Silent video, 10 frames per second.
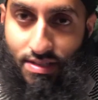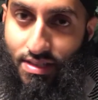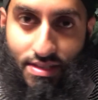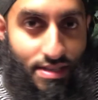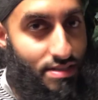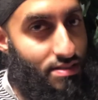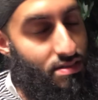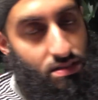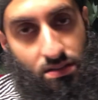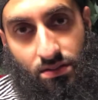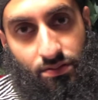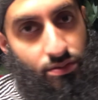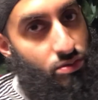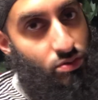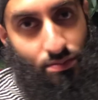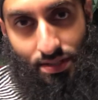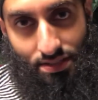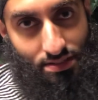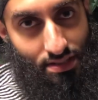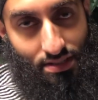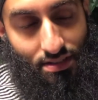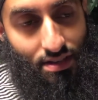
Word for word: than this for you and me to study.